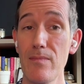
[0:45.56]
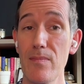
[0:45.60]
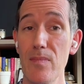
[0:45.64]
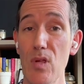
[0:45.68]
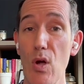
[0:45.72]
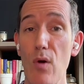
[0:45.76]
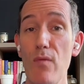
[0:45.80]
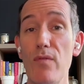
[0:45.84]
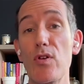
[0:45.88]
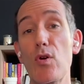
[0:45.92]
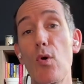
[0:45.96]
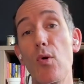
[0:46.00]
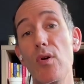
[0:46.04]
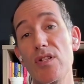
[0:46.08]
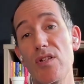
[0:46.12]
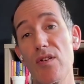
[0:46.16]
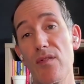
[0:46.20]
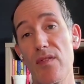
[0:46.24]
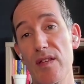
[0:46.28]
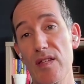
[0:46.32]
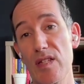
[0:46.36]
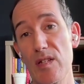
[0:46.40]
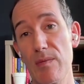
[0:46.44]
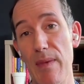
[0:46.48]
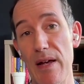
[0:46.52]
Over the course of
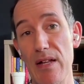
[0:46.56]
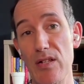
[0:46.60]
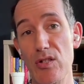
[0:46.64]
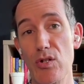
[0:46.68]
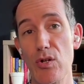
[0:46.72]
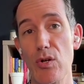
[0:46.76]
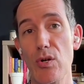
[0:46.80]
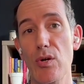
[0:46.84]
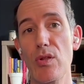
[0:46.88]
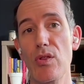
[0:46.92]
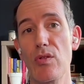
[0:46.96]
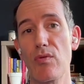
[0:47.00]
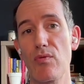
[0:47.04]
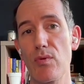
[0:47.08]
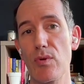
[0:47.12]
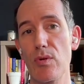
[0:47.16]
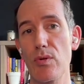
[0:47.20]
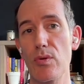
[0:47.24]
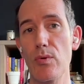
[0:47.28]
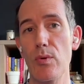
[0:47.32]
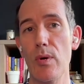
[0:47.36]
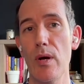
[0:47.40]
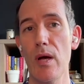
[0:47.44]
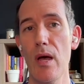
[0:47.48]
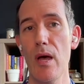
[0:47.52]
the semester,
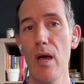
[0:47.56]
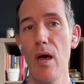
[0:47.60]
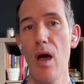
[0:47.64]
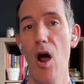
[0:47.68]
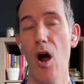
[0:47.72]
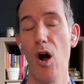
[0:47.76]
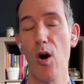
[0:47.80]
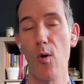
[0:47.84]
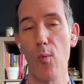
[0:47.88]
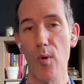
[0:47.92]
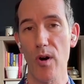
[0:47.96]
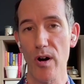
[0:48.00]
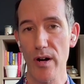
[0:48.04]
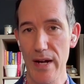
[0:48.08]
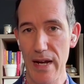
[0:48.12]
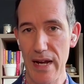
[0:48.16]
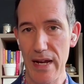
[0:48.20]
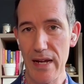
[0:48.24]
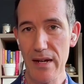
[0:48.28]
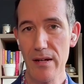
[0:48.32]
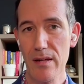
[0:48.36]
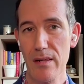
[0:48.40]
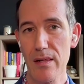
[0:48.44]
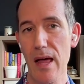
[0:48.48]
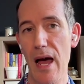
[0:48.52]
through our work
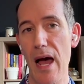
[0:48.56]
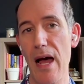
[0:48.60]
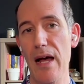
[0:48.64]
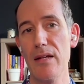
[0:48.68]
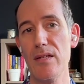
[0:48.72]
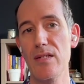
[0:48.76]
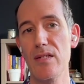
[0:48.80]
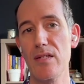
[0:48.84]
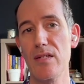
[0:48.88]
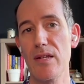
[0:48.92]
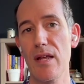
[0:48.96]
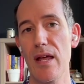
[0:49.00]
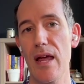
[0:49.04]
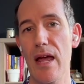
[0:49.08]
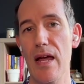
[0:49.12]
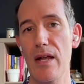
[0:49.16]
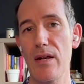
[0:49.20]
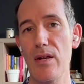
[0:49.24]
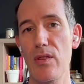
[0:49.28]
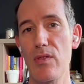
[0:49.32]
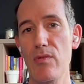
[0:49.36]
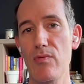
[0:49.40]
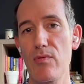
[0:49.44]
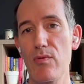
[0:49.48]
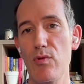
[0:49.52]
in class and
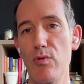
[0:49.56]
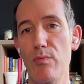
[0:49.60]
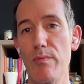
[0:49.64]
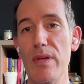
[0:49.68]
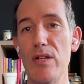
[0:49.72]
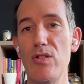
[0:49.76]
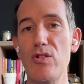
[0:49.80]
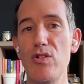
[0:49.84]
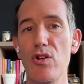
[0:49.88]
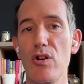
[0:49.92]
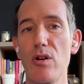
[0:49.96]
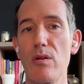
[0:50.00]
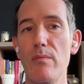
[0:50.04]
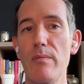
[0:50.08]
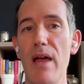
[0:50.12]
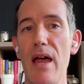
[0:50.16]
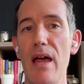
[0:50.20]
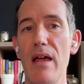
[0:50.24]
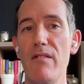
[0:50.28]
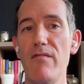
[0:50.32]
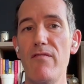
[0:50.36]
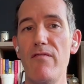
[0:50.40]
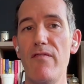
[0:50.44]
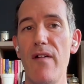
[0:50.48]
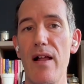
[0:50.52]
through midterm
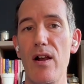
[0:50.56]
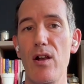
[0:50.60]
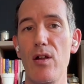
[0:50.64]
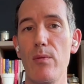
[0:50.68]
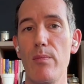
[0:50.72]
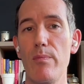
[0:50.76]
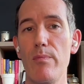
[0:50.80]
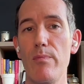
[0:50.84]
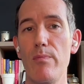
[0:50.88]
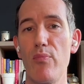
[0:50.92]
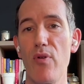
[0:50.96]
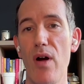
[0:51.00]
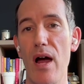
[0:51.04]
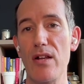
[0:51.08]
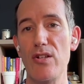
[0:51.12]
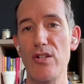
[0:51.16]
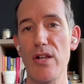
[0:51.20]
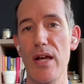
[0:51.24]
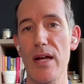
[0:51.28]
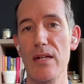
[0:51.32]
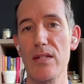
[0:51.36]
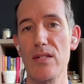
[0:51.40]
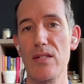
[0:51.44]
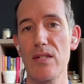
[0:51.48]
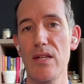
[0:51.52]
and final
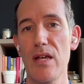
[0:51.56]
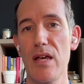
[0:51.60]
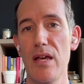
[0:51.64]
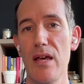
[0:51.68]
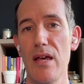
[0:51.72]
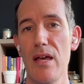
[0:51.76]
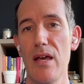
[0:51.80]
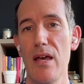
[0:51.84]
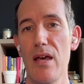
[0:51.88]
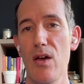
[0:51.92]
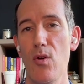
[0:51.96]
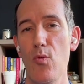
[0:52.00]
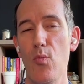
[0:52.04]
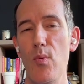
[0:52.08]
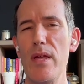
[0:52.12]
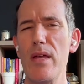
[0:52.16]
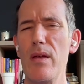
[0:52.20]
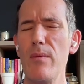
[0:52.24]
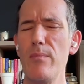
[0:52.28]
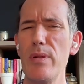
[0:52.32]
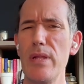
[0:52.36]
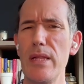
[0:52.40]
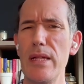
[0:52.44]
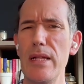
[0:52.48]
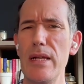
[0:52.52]
projects, we
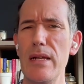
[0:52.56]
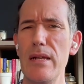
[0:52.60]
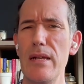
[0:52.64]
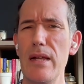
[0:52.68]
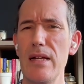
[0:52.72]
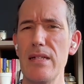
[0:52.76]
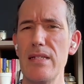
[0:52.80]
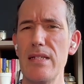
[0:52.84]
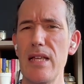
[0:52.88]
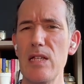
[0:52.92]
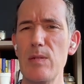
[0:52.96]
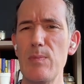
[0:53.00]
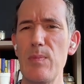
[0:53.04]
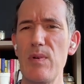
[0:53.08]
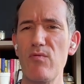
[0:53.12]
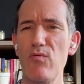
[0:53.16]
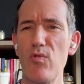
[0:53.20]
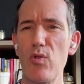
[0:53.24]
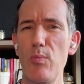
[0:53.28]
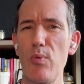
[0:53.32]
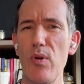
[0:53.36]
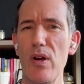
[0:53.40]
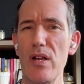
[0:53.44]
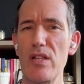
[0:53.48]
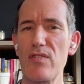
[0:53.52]
completed assessment
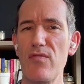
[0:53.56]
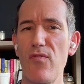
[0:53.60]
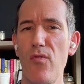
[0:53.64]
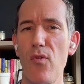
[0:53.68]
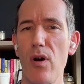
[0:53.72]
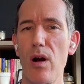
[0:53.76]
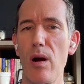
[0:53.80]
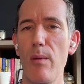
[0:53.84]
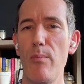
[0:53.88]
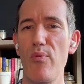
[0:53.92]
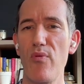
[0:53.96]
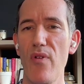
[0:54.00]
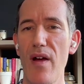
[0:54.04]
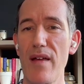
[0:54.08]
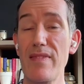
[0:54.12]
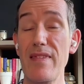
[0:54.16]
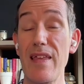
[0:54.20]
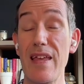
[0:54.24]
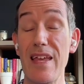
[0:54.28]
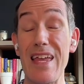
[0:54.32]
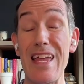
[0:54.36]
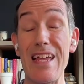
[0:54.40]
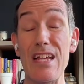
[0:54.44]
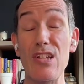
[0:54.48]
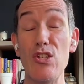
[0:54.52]
rubrics for a
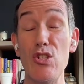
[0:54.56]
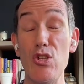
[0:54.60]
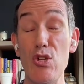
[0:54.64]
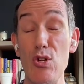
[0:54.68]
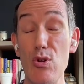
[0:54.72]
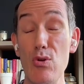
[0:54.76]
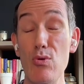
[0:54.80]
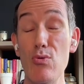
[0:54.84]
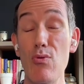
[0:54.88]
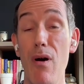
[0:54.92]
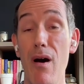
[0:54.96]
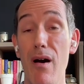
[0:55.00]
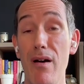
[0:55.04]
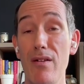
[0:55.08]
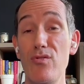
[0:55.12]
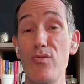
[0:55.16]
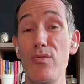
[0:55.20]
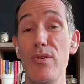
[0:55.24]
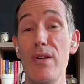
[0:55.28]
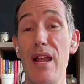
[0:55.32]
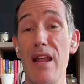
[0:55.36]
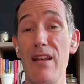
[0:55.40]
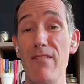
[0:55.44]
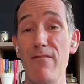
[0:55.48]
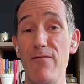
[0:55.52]
breathtaking
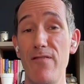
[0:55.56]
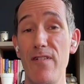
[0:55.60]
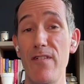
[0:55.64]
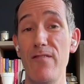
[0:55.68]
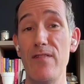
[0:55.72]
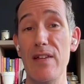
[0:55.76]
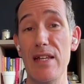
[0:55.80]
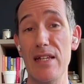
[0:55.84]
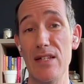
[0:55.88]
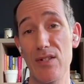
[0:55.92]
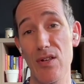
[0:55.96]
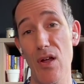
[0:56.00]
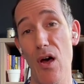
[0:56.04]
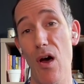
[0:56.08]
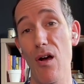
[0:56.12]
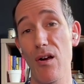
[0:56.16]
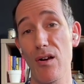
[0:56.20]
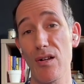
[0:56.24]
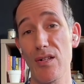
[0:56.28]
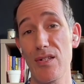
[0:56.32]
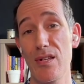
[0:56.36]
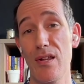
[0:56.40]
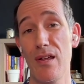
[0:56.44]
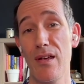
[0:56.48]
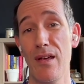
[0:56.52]
250
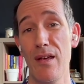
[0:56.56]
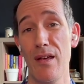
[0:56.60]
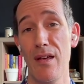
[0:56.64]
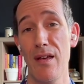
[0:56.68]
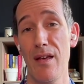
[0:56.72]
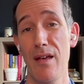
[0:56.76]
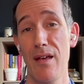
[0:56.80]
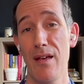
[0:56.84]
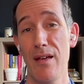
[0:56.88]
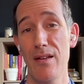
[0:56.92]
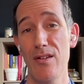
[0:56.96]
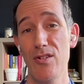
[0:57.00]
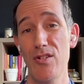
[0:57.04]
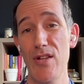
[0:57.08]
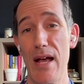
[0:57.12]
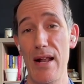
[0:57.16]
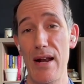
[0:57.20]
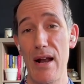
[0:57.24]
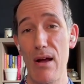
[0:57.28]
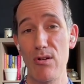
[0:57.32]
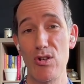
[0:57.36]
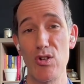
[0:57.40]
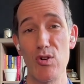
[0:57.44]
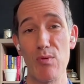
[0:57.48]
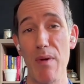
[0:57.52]
songs. Shout
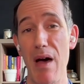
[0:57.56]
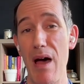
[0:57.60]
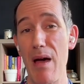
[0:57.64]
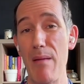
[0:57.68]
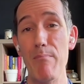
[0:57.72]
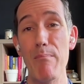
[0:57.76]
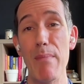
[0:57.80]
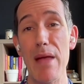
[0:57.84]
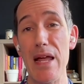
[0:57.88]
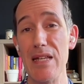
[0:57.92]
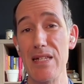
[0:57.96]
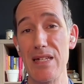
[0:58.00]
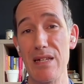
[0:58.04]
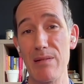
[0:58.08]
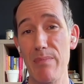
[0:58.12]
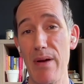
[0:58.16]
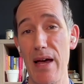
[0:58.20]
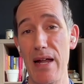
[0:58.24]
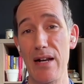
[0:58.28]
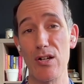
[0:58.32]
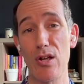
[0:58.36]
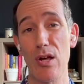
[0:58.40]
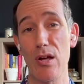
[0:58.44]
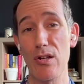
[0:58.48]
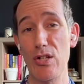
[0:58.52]
out to my amazing
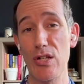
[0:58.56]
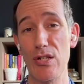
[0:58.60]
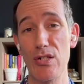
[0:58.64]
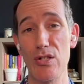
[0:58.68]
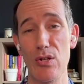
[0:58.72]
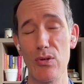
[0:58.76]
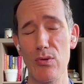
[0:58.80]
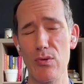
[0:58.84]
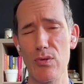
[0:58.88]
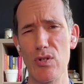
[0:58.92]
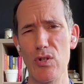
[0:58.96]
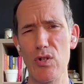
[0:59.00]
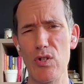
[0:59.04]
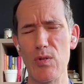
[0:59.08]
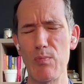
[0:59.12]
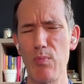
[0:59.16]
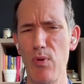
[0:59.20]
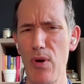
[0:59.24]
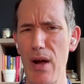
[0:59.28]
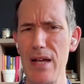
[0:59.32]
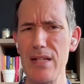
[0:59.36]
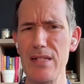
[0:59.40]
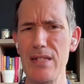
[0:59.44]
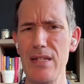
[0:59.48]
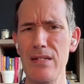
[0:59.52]
pedagogy students whose
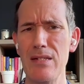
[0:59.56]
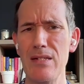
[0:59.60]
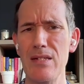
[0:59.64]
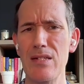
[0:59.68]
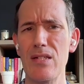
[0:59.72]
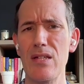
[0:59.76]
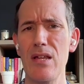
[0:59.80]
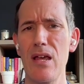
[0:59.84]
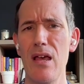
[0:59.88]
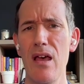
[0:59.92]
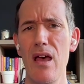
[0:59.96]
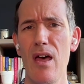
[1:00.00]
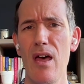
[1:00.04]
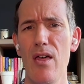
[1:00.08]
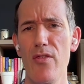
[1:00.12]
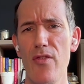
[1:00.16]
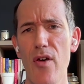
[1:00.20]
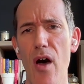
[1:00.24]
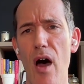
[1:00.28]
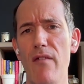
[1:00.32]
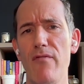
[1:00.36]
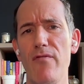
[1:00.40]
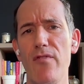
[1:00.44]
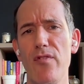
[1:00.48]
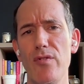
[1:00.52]
presence,
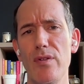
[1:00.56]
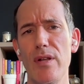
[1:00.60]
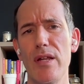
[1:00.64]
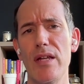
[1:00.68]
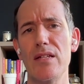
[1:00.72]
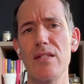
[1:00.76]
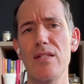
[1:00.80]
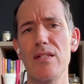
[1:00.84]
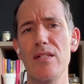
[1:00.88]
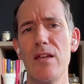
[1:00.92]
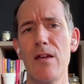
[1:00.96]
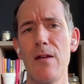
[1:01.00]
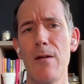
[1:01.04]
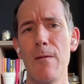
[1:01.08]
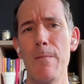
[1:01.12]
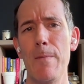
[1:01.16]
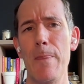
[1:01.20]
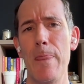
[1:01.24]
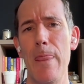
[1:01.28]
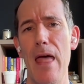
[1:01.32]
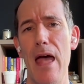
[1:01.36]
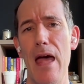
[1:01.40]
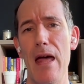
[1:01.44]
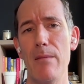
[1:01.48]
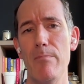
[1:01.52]
thoughtfulness,
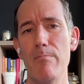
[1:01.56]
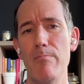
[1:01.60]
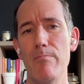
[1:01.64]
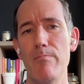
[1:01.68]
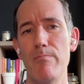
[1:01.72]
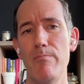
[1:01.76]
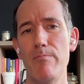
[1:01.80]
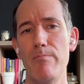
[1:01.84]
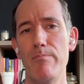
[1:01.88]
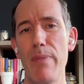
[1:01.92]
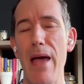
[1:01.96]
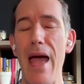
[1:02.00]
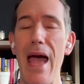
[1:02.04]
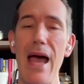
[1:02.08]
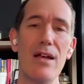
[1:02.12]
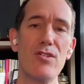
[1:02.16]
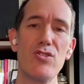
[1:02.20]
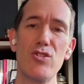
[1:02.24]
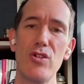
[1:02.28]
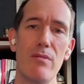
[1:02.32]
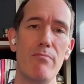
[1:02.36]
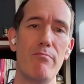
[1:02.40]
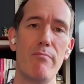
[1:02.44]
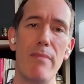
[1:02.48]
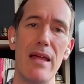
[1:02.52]
and
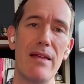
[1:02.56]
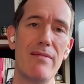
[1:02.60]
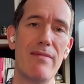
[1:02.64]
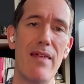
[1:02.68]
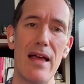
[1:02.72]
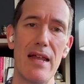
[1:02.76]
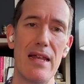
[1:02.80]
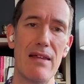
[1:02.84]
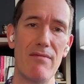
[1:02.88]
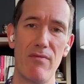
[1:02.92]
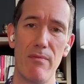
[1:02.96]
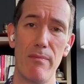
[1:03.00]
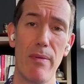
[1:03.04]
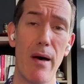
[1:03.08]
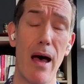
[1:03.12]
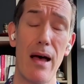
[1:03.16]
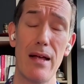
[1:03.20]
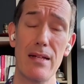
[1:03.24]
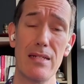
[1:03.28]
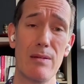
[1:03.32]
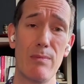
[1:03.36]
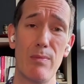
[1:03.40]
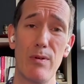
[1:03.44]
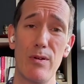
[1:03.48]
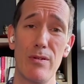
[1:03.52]
passion made that even
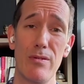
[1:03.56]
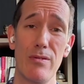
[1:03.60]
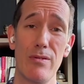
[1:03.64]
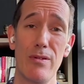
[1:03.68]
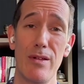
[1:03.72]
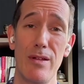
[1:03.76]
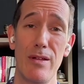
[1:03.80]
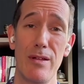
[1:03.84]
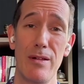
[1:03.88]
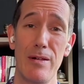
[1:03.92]
possible.